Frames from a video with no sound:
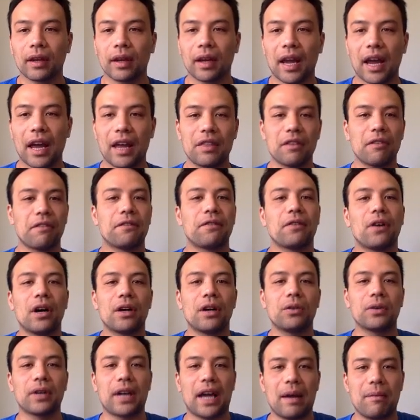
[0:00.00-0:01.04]
And the
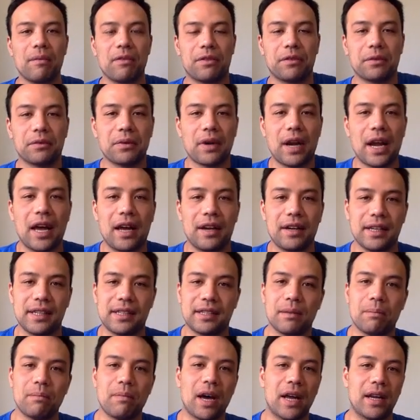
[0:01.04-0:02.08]
final game of the round is
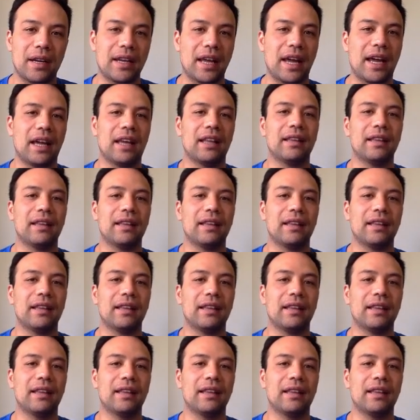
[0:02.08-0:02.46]
the Monday